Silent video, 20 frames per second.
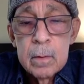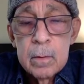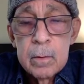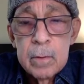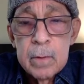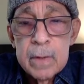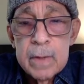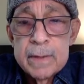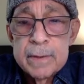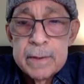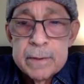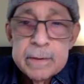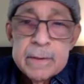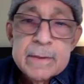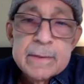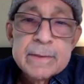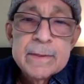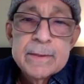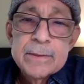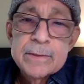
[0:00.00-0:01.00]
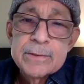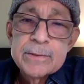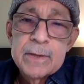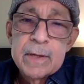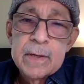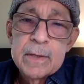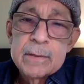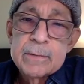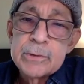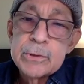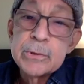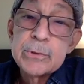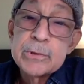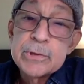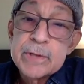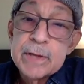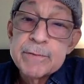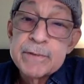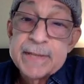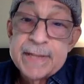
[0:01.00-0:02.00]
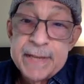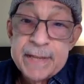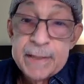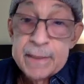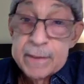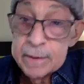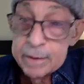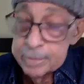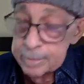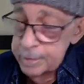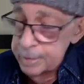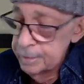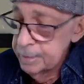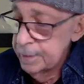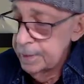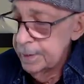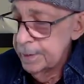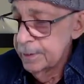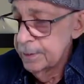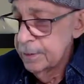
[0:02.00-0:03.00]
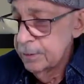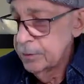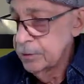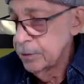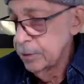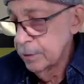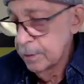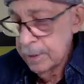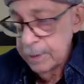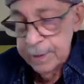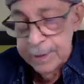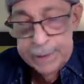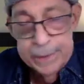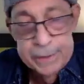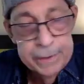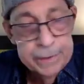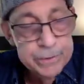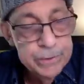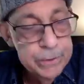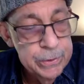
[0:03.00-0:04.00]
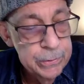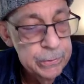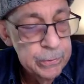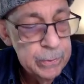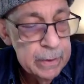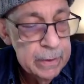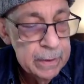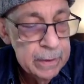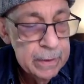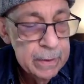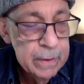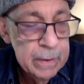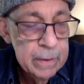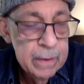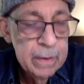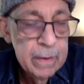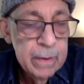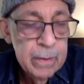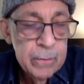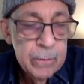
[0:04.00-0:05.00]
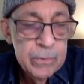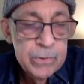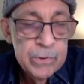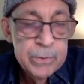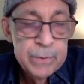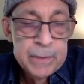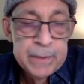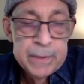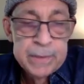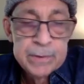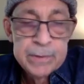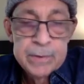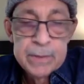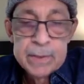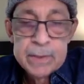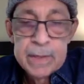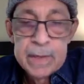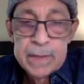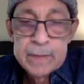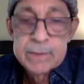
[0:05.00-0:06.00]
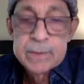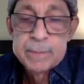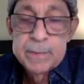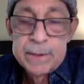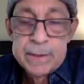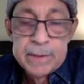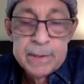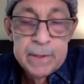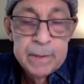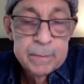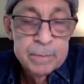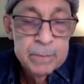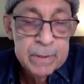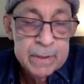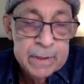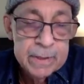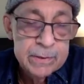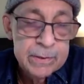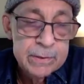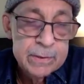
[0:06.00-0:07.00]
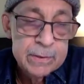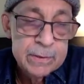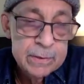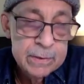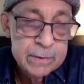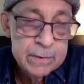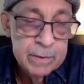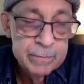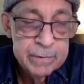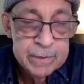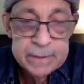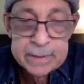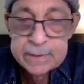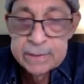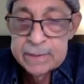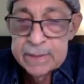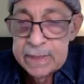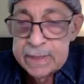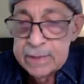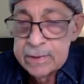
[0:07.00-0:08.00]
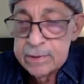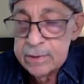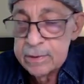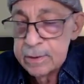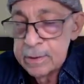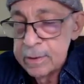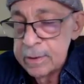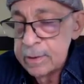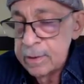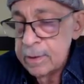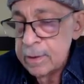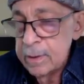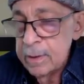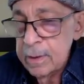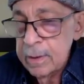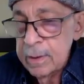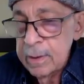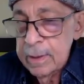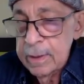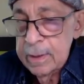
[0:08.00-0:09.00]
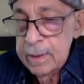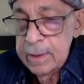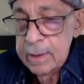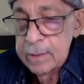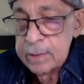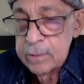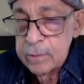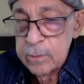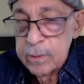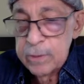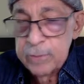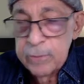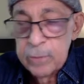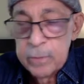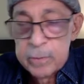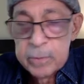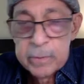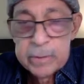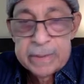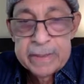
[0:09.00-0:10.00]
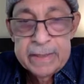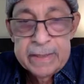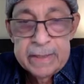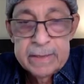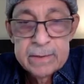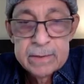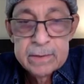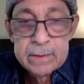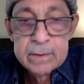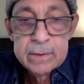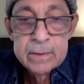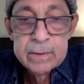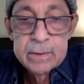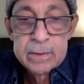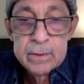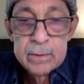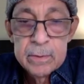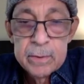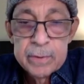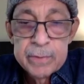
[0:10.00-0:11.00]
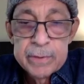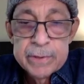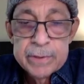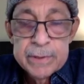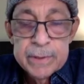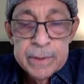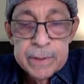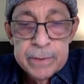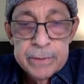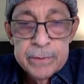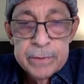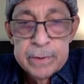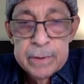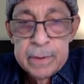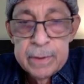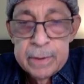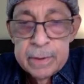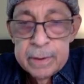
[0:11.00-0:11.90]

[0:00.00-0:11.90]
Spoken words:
Well, hi there. It's June 17th, Journal 82, which means it has to be T plus 76, 24 more days till we reach 100.